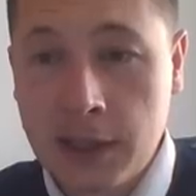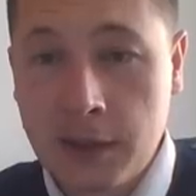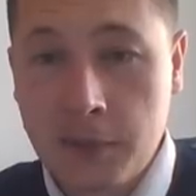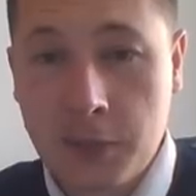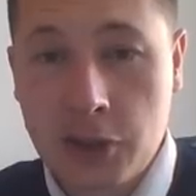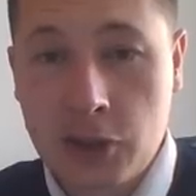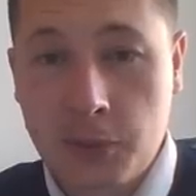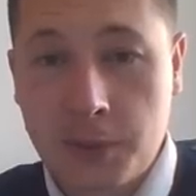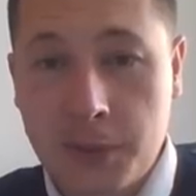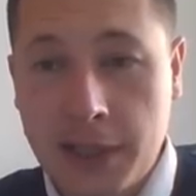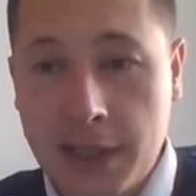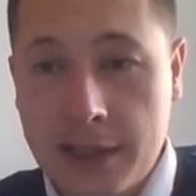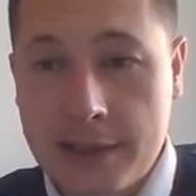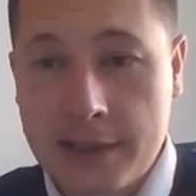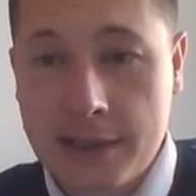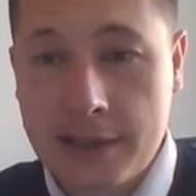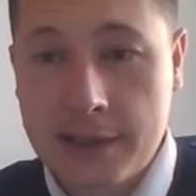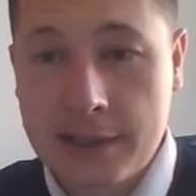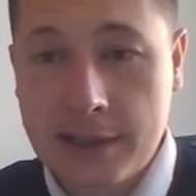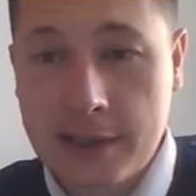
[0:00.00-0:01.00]
bishop takes
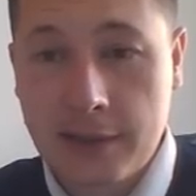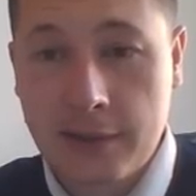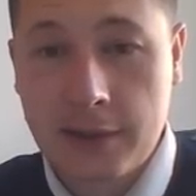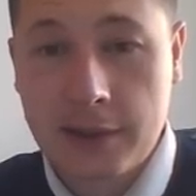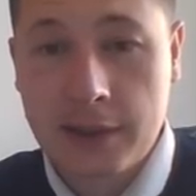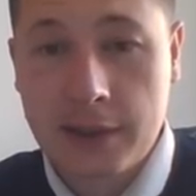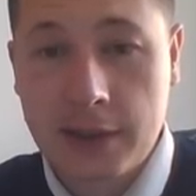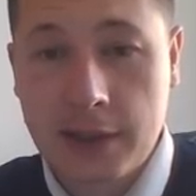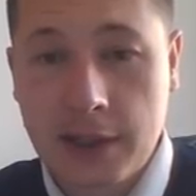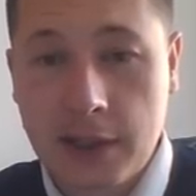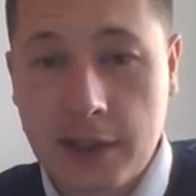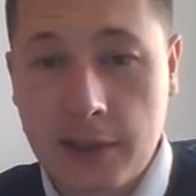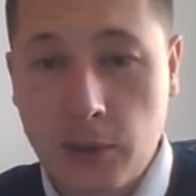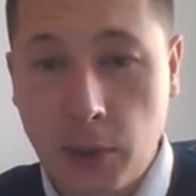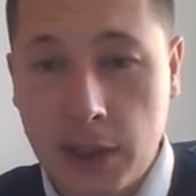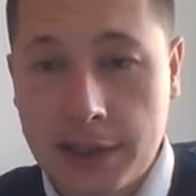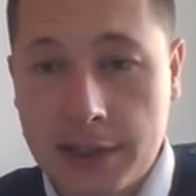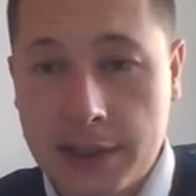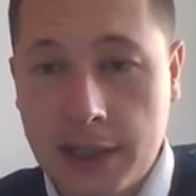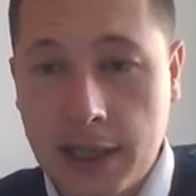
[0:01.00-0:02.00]
d7,
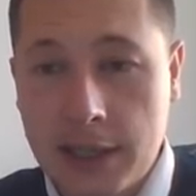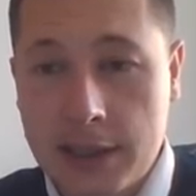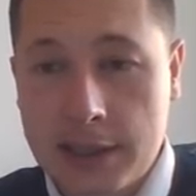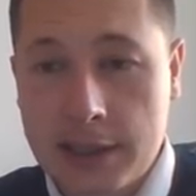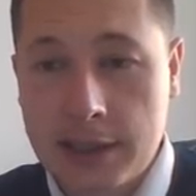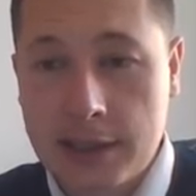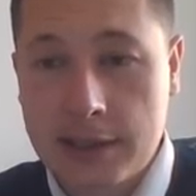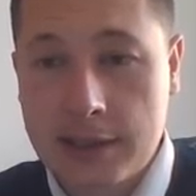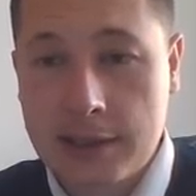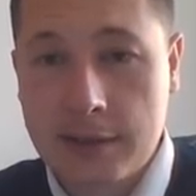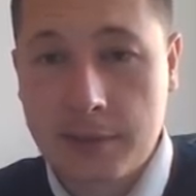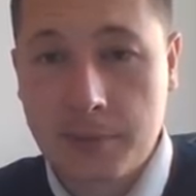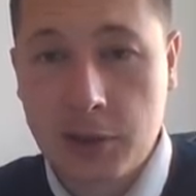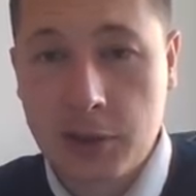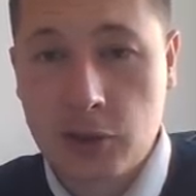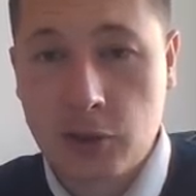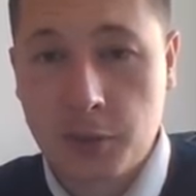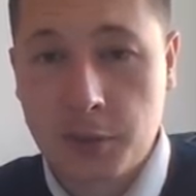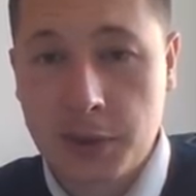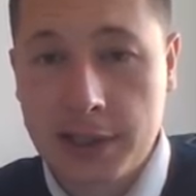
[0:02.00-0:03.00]
white castles,
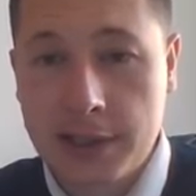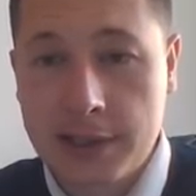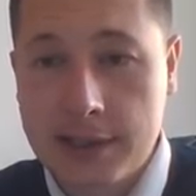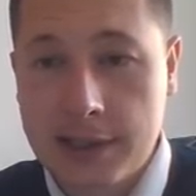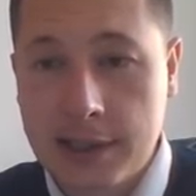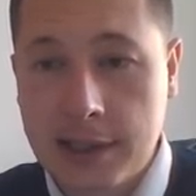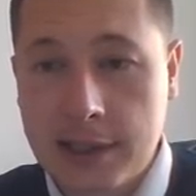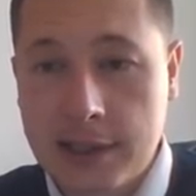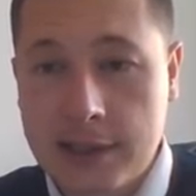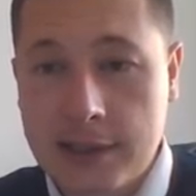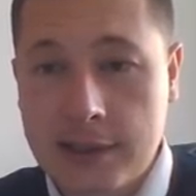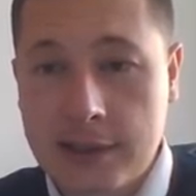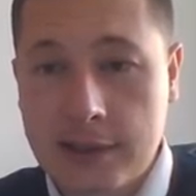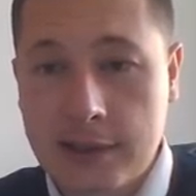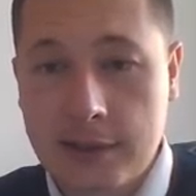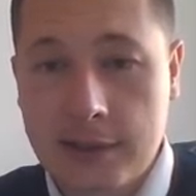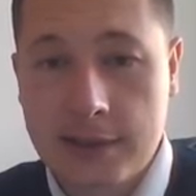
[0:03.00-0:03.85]
bishop d6,